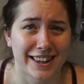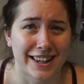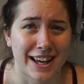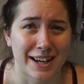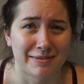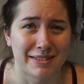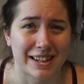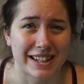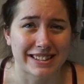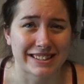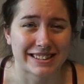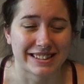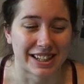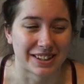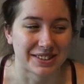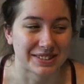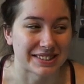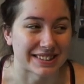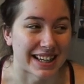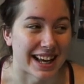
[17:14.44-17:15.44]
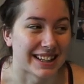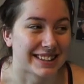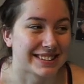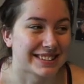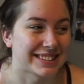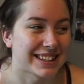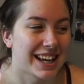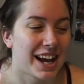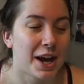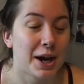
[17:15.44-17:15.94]
That makes no
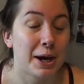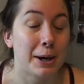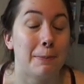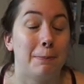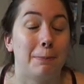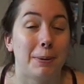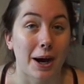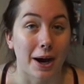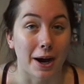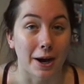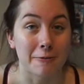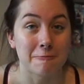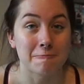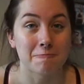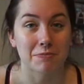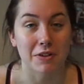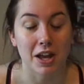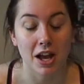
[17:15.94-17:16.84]
sense. But